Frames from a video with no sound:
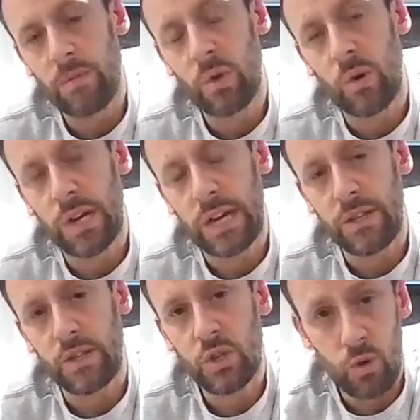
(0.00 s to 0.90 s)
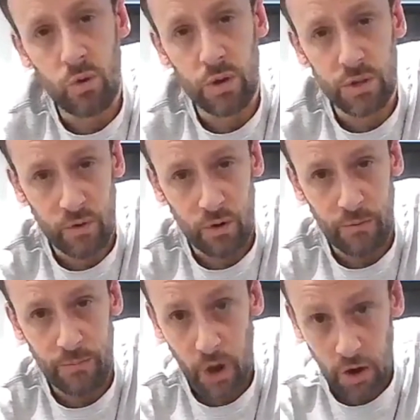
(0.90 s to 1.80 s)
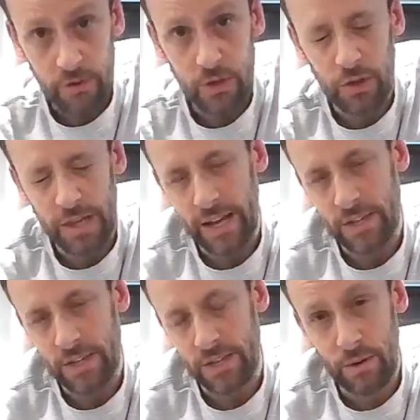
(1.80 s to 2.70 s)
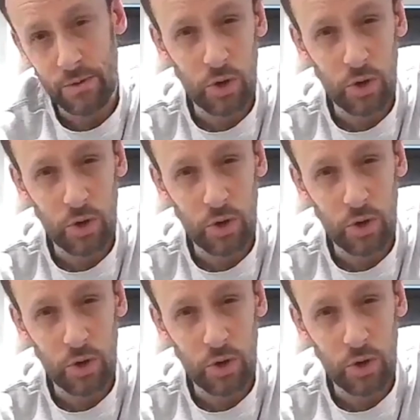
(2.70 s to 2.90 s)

I'm talking schools for over 2,000.